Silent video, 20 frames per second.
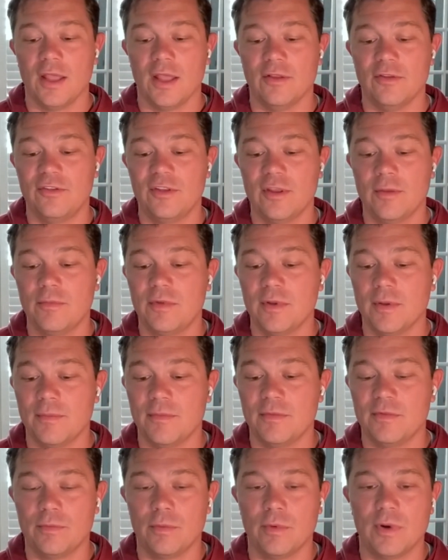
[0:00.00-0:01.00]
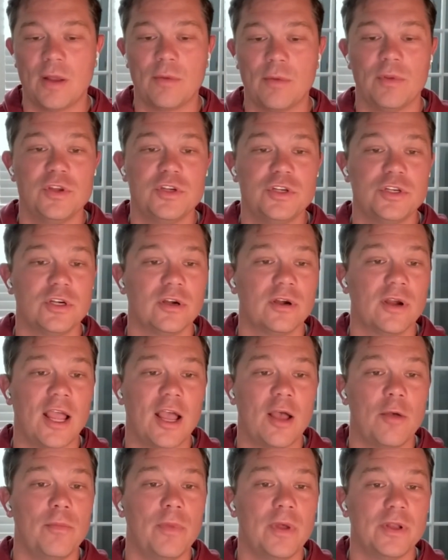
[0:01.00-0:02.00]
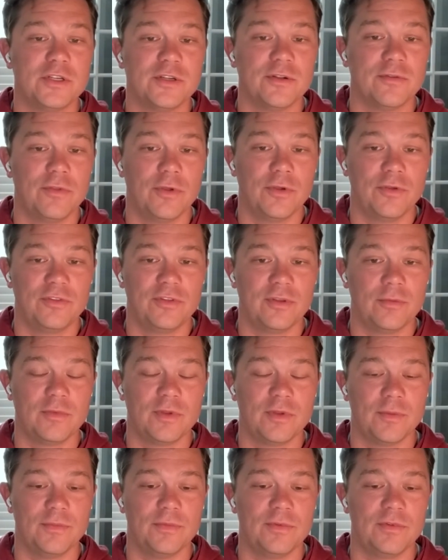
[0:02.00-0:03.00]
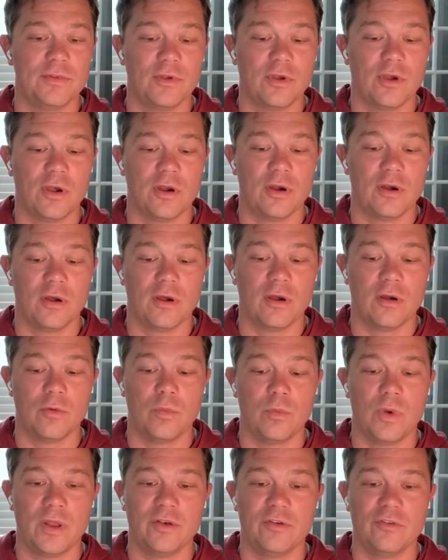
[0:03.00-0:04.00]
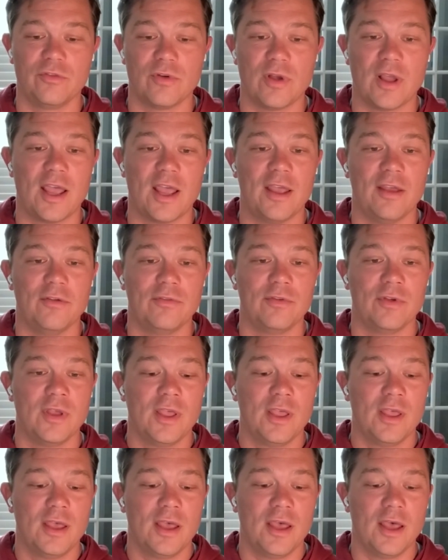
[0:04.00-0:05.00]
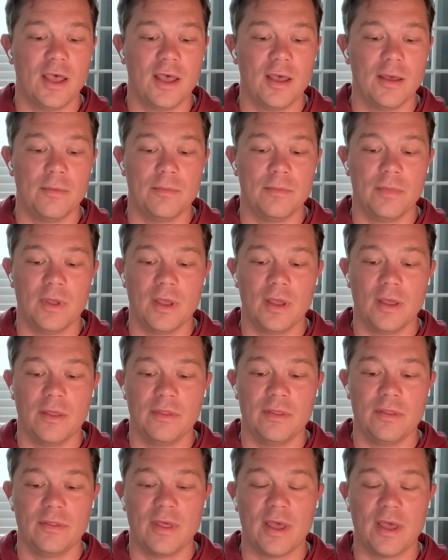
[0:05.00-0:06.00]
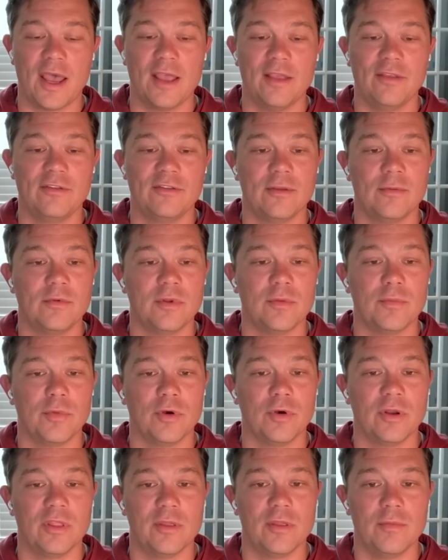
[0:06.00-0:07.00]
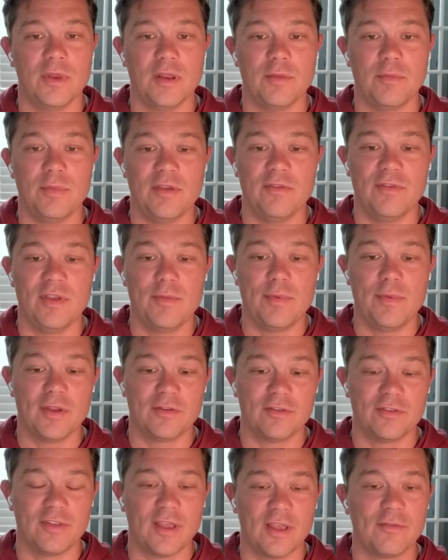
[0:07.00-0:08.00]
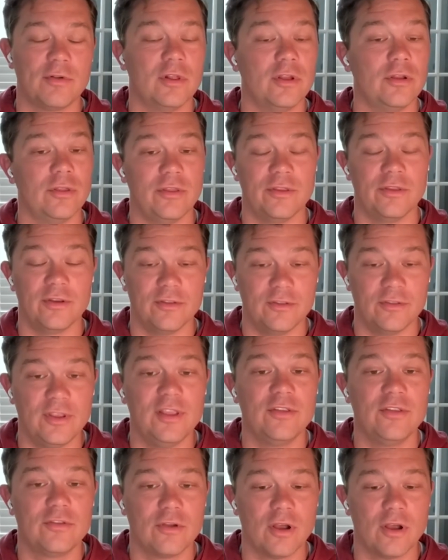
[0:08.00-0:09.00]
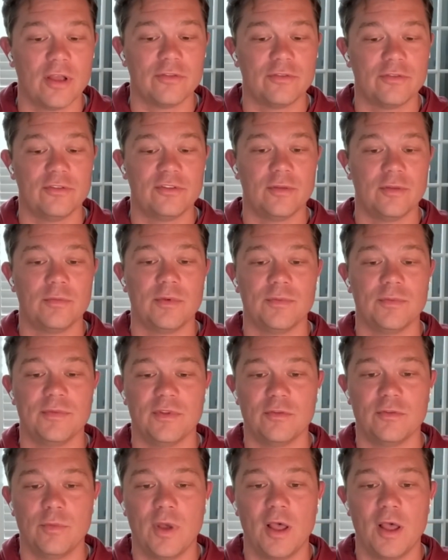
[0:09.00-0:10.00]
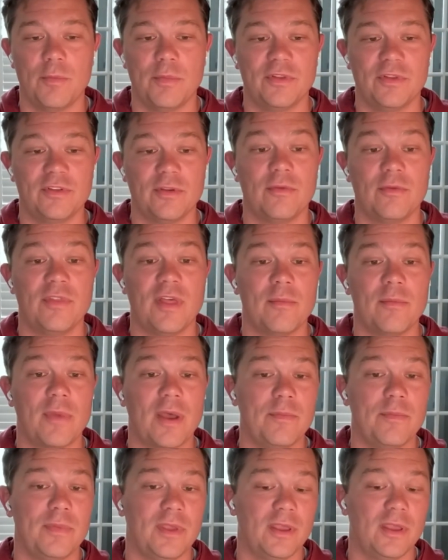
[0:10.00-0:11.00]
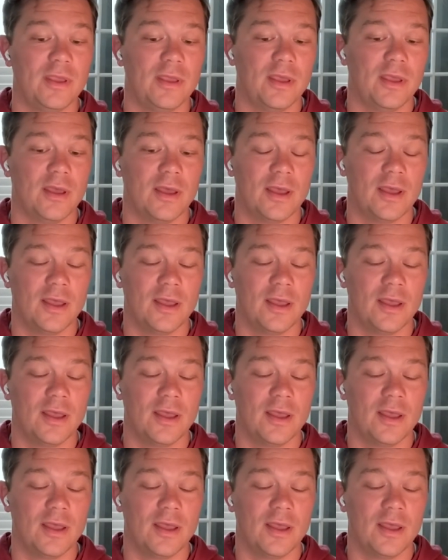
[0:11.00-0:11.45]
and symptoms. We're not really sure how much of those symptoms are what drive the high symptom burden that many PV patients have. Clearly, the disease causes symptoms as well, but some of that might be